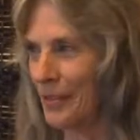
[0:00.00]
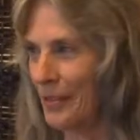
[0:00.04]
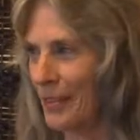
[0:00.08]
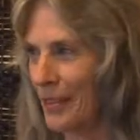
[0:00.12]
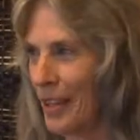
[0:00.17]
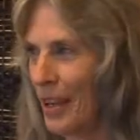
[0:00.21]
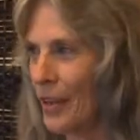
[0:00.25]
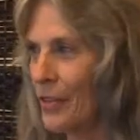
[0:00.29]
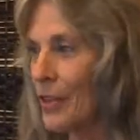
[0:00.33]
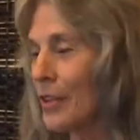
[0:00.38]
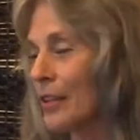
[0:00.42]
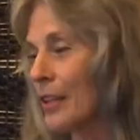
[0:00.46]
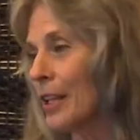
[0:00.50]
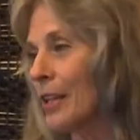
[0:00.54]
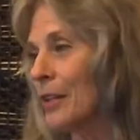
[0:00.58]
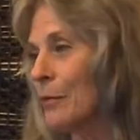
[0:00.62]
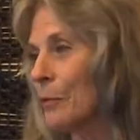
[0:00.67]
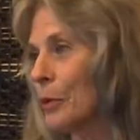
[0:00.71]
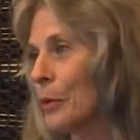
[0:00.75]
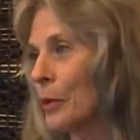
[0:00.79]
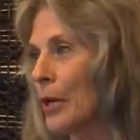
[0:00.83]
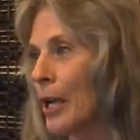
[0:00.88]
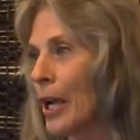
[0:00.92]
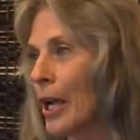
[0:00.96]
other than
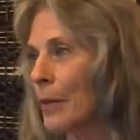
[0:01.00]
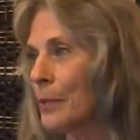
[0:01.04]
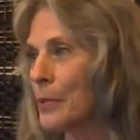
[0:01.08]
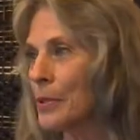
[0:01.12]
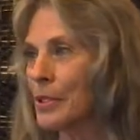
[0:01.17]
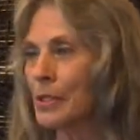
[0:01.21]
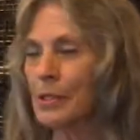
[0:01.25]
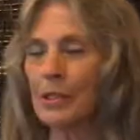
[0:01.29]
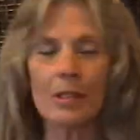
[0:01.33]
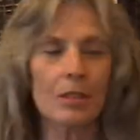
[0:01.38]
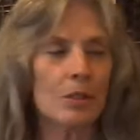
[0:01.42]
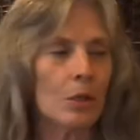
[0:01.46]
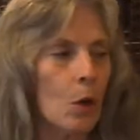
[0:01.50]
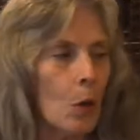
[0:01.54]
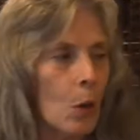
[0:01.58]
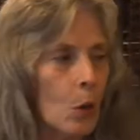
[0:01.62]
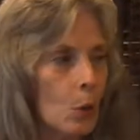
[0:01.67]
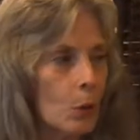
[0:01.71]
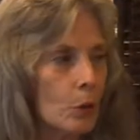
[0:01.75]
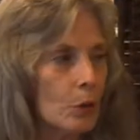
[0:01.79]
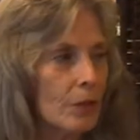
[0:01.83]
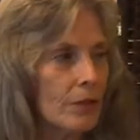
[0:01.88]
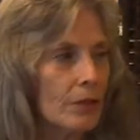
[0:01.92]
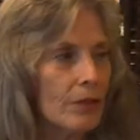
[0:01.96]
perhaps just
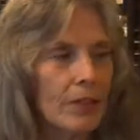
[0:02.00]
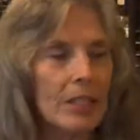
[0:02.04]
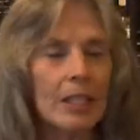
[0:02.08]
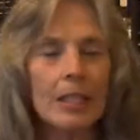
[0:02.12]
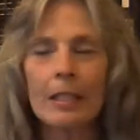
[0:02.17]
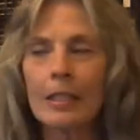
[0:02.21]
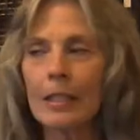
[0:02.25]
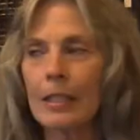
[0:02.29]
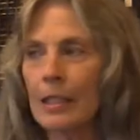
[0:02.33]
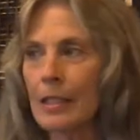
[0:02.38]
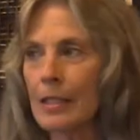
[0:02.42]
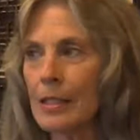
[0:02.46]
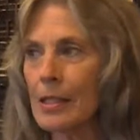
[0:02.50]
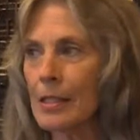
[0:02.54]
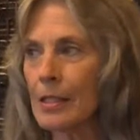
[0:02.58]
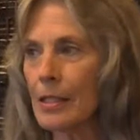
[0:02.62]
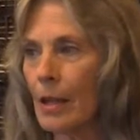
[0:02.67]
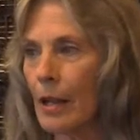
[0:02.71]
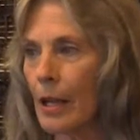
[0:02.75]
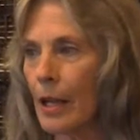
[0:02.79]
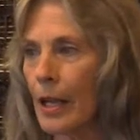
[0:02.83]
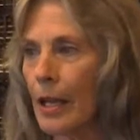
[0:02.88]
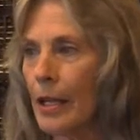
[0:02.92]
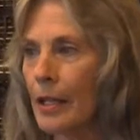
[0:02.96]
hold the feeling
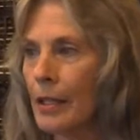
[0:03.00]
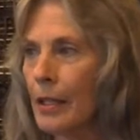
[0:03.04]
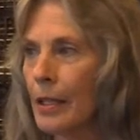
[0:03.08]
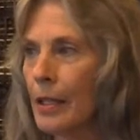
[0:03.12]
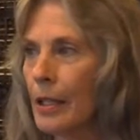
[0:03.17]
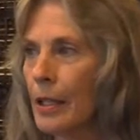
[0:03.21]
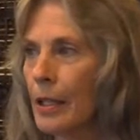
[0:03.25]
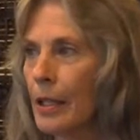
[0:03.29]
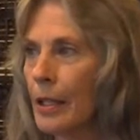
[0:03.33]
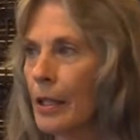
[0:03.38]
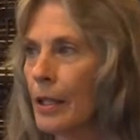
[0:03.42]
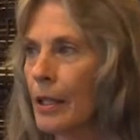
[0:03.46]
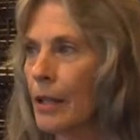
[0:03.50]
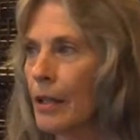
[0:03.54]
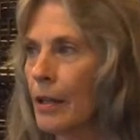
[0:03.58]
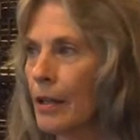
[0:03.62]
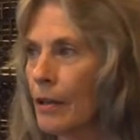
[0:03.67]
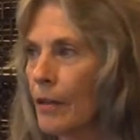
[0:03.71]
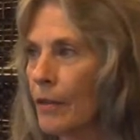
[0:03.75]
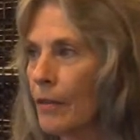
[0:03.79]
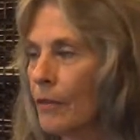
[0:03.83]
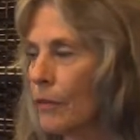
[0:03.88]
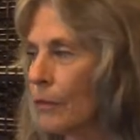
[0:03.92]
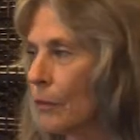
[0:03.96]
inside
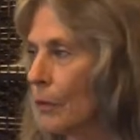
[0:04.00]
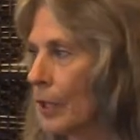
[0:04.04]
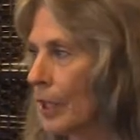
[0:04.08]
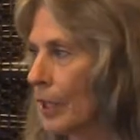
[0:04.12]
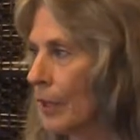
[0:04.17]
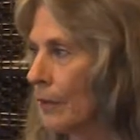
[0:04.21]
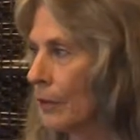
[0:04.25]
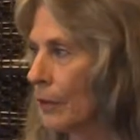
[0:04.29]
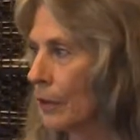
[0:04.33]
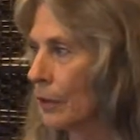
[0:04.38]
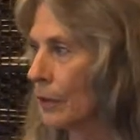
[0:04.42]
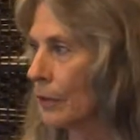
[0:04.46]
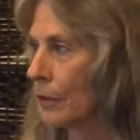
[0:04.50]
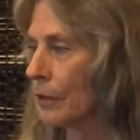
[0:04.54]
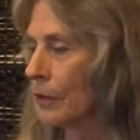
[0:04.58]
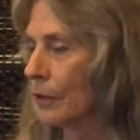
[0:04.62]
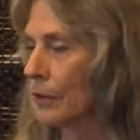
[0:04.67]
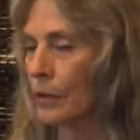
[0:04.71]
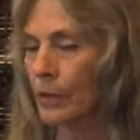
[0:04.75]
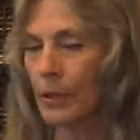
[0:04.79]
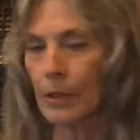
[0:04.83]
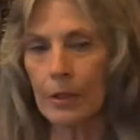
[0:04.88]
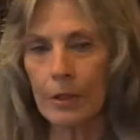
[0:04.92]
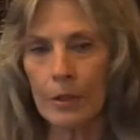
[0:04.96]
of whatever
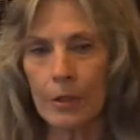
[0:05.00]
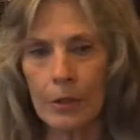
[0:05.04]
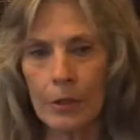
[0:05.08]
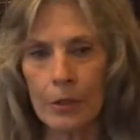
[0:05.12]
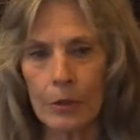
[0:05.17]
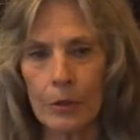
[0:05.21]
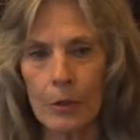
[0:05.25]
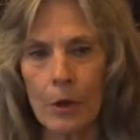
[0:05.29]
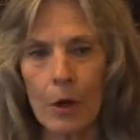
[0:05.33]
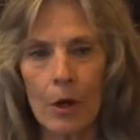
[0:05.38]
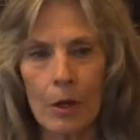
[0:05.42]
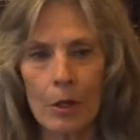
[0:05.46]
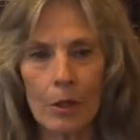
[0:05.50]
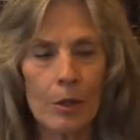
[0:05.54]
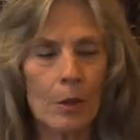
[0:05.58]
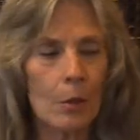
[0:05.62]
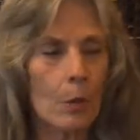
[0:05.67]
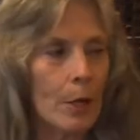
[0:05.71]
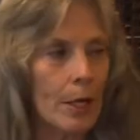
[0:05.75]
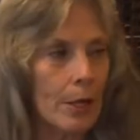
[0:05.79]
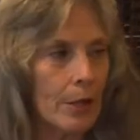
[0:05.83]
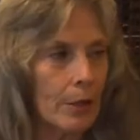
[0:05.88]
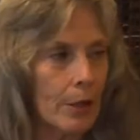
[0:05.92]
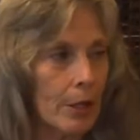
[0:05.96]
you are
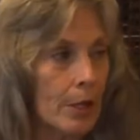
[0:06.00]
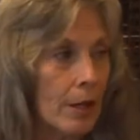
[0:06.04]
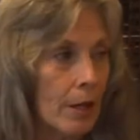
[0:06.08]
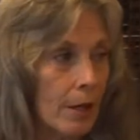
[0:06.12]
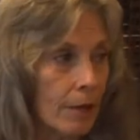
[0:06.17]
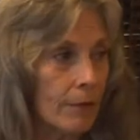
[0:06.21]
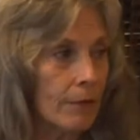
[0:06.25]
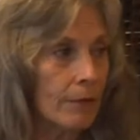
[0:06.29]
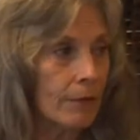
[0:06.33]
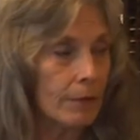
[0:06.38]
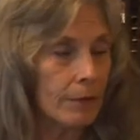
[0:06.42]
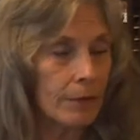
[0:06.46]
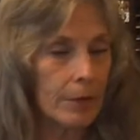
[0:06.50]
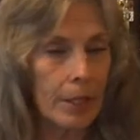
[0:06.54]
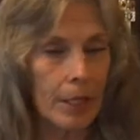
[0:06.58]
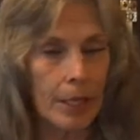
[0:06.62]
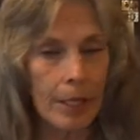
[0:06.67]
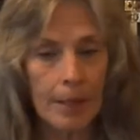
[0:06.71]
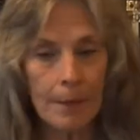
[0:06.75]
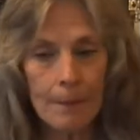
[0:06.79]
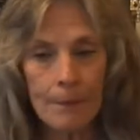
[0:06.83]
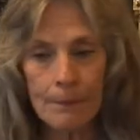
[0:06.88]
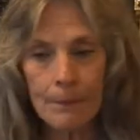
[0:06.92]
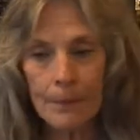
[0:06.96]
aware of,
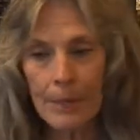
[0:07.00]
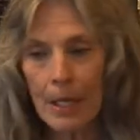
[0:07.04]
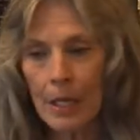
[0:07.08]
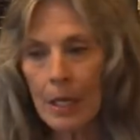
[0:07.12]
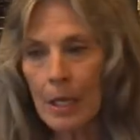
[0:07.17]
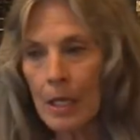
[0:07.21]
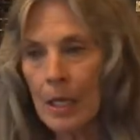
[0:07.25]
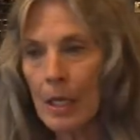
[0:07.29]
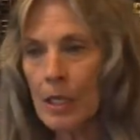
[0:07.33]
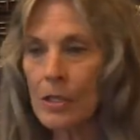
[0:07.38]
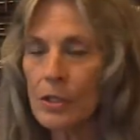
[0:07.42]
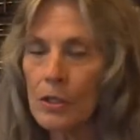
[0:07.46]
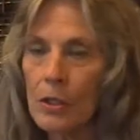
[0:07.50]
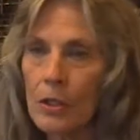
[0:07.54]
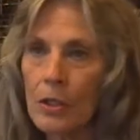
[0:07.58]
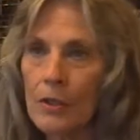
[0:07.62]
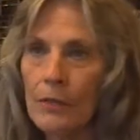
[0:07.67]
okay? So